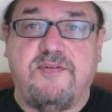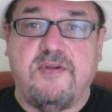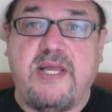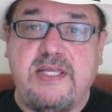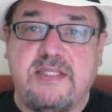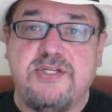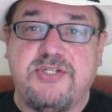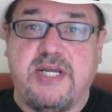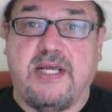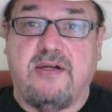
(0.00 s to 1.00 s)
If you like
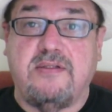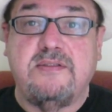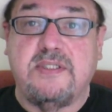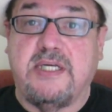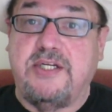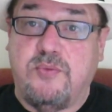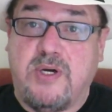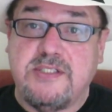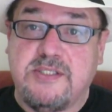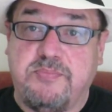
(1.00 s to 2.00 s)
this channel and
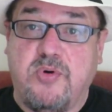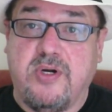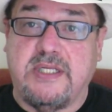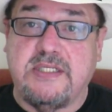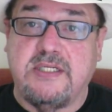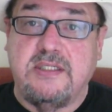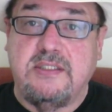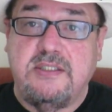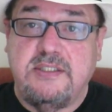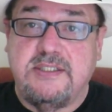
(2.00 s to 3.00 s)
you want to support it,
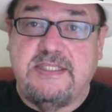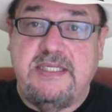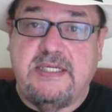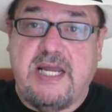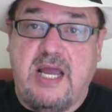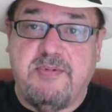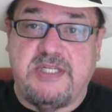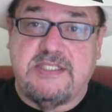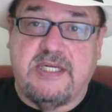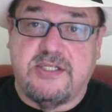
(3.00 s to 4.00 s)
see the
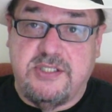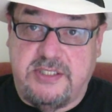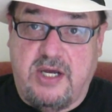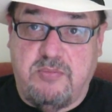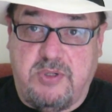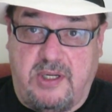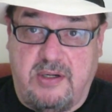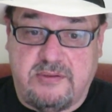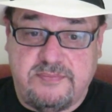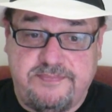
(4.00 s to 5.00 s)
comment section down
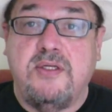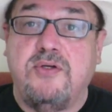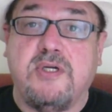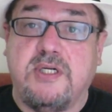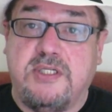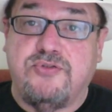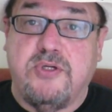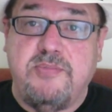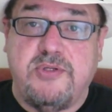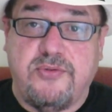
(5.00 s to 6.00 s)
below. You can
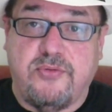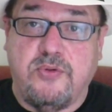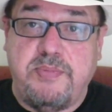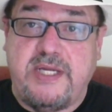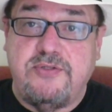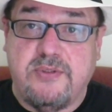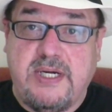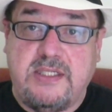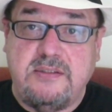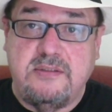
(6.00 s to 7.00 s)
contribute through
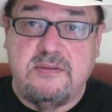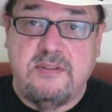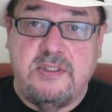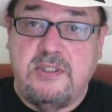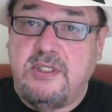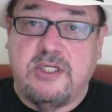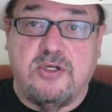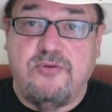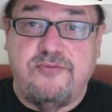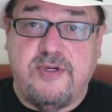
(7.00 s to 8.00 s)
Patreon,
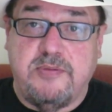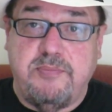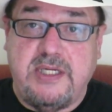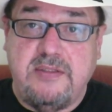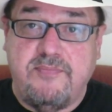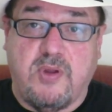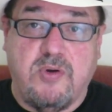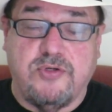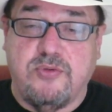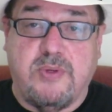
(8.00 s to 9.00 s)
GoFundMe,
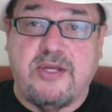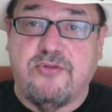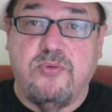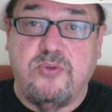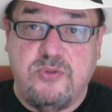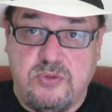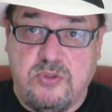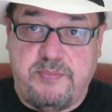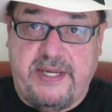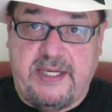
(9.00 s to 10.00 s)
or direct through
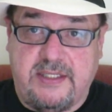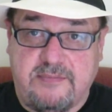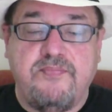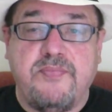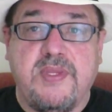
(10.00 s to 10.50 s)
Google Pay.